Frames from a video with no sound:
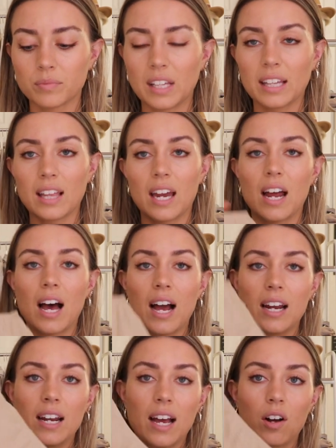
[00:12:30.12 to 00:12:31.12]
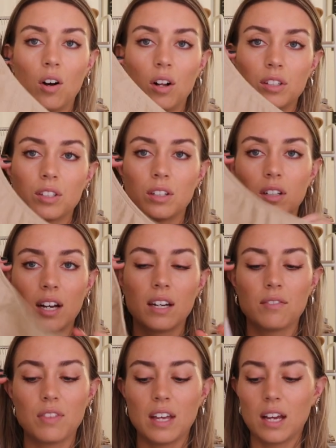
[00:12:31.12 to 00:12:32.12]
like that high neck halter kind
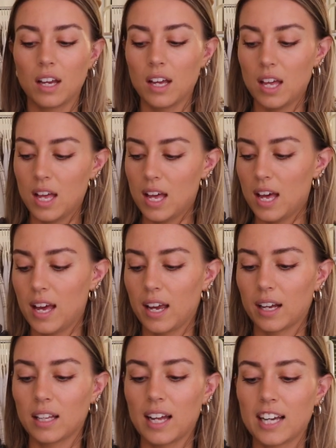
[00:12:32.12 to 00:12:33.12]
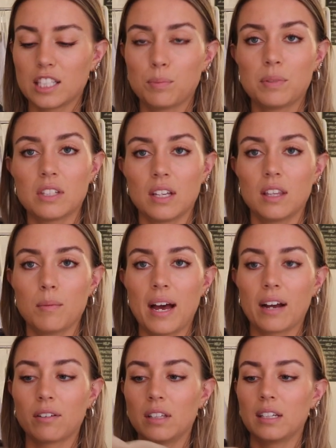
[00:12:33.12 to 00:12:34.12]
of thing. It clasps in the
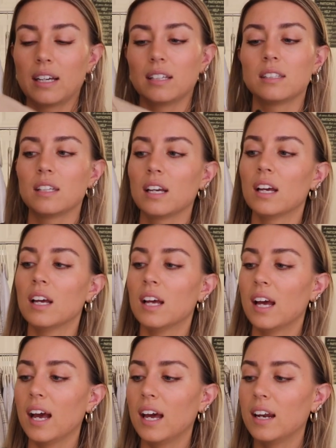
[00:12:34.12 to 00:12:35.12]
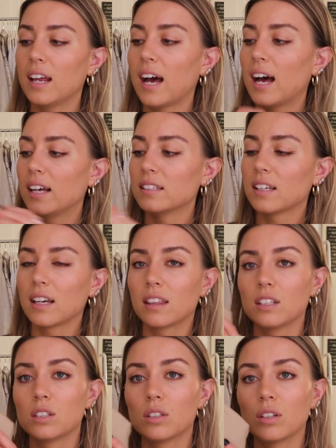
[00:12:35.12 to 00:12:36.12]
back really nicely and it has like
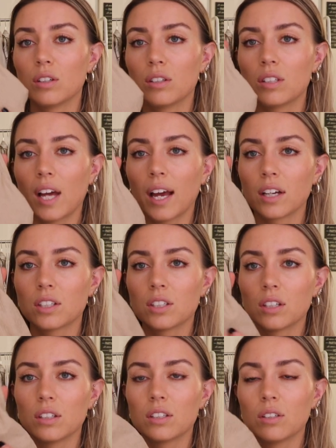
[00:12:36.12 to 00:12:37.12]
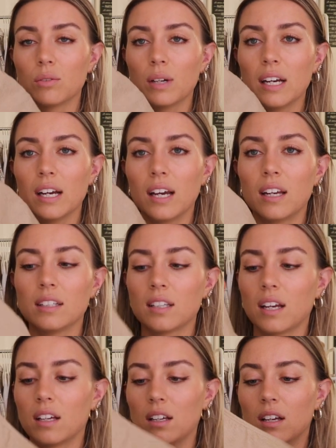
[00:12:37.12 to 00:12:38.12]
this texture to it and it's
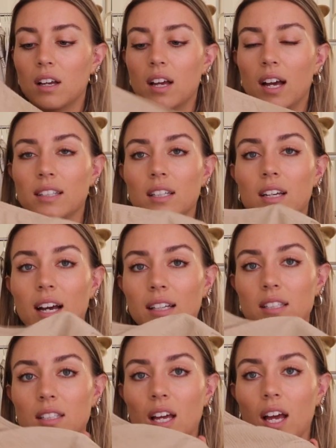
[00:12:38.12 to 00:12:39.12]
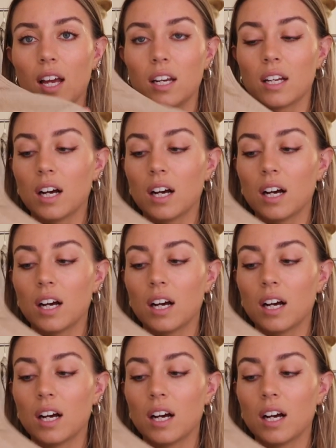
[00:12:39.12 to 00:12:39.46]
like a it's a nice tan